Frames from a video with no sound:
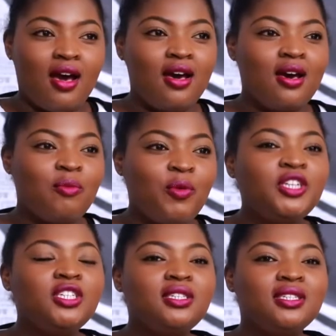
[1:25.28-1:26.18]

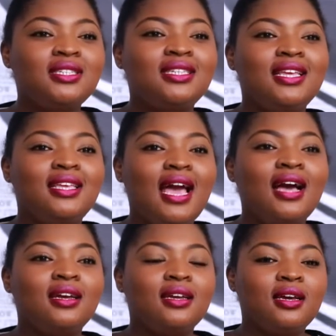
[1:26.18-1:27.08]
Precious is a
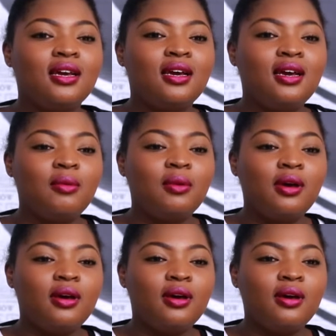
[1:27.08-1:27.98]
young
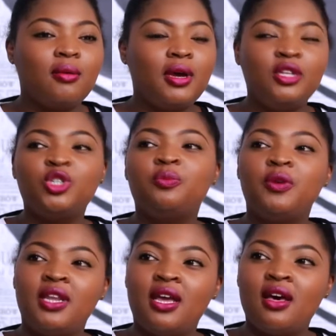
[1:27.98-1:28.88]

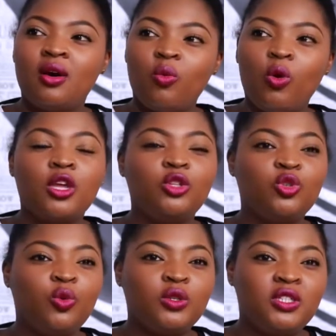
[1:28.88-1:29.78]
entrepreneur working
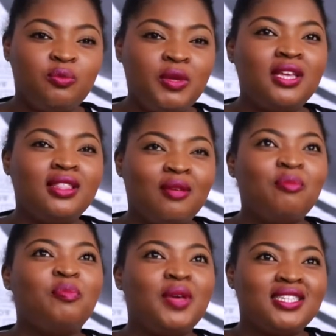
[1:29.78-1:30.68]
towards being the
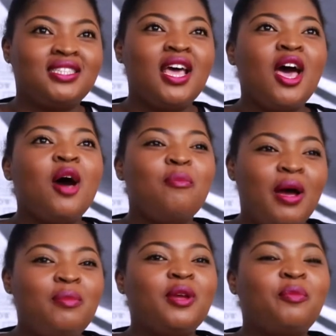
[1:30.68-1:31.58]
best
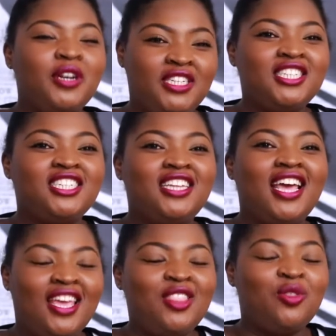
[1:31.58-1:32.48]
public
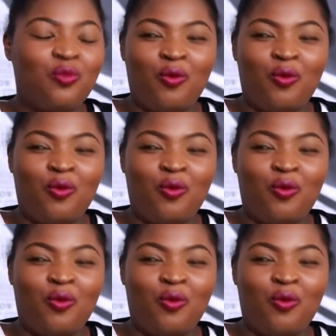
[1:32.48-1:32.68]
practitioner in the